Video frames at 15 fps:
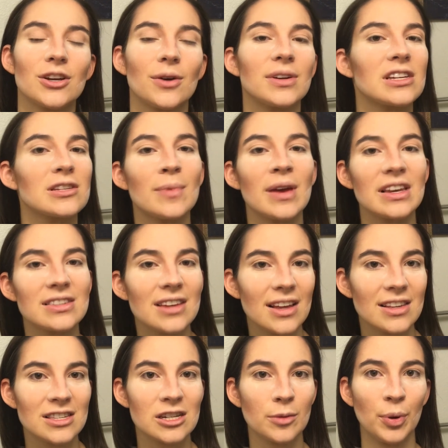So it doesn't make
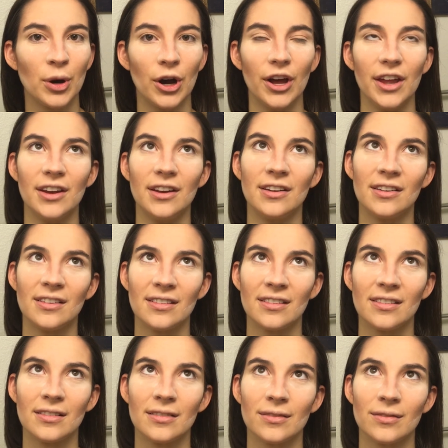sense to put
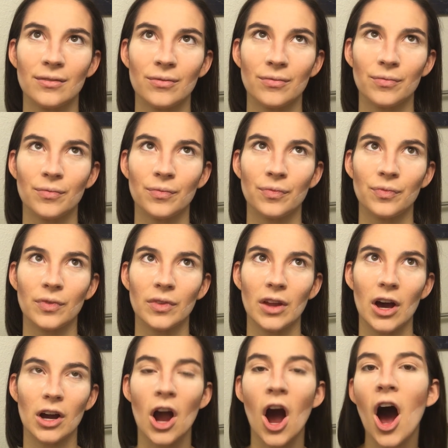
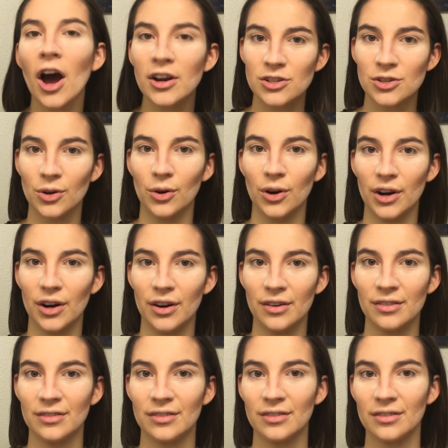a
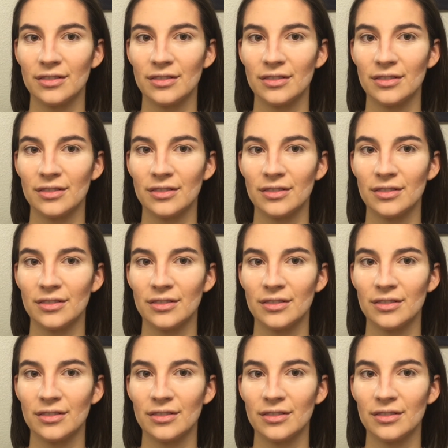contour,